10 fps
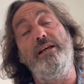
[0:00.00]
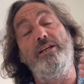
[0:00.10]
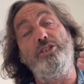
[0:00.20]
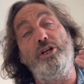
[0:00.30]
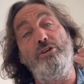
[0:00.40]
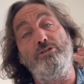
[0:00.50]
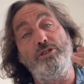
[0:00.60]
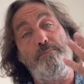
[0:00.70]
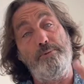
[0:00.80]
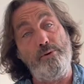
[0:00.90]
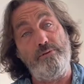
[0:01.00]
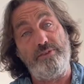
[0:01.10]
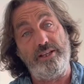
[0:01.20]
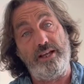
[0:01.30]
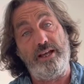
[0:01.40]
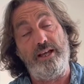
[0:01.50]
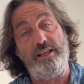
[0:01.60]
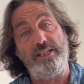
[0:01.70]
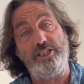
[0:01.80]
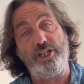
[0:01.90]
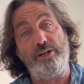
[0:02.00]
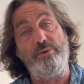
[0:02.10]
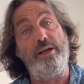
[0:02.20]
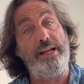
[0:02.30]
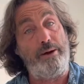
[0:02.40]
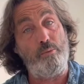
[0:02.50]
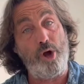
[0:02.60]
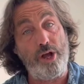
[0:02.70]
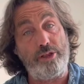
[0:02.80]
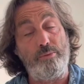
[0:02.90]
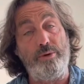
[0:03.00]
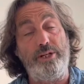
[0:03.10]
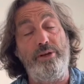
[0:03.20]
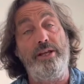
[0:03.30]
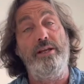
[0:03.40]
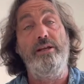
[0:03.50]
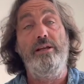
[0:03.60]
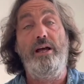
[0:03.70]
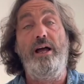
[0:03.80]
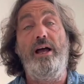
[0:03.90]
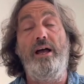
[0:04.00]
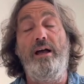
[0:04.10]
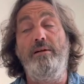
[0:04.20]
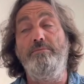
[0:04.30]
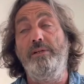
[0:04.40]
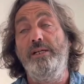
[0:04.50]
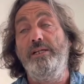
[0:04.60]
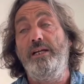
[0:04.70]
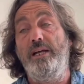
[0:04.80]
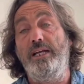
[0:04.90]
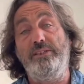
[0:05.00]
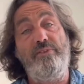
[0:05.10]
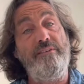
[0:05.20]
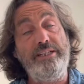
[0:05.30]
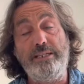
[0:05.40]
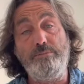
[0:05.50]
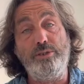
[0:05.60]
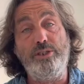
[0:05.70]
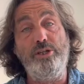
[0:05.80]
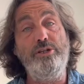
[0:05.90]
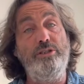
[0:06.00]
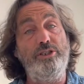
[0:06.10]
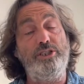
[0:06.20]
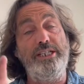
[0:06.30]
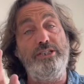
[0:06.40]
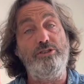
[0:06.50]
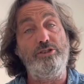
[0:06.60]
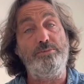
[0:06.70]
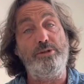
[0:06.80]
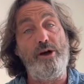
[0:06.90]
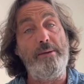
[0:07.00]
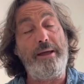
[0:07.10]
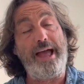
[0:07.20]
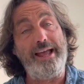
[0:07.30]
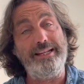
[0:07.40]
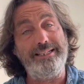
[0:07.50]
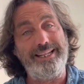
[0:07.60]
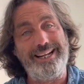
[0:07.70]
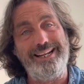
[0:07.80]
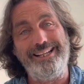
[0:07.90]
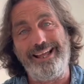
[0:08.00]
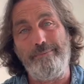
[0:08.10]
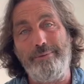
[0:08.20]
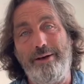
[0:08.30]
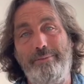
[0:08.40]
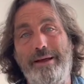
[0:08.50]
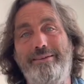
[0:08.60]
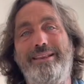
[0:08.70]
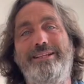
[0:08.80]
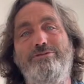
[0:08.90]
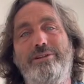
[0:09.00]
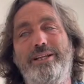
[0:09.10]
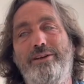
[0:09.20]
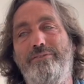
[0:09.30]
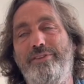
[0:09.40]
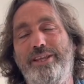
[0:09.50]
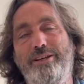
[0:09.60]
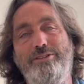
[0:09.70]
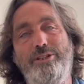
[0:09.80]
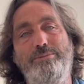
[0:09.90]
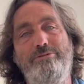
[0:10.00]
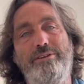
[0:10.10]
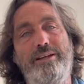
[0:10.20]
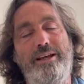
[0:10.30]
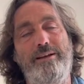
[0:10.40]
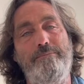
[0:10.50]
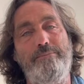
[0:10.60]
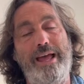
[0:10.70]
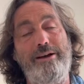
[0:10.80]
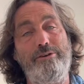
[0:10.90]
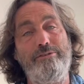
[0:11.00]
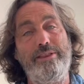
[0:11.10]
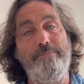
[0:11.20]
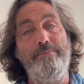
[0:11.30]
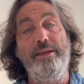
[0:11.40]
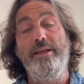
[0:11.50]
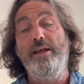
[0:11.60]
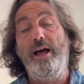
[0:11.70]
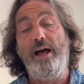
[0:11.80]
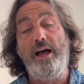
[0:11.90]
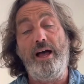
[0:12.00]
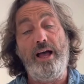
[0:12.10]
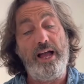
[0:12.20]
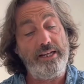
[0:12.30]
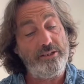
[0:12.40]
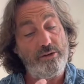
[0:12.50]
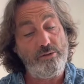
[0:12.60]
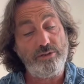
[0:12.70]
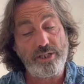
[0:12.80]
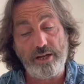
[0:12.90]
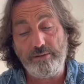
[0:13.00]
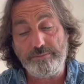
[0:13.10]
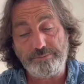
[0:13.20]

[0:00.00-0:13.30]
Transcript: uh, show your support for the, uh, this channel and our work that we're doing, um, uh, it's very simple to do. You just need to subscribe and click that bell pattern. That's really good for the YouTube um, algorithm. Uh, and also,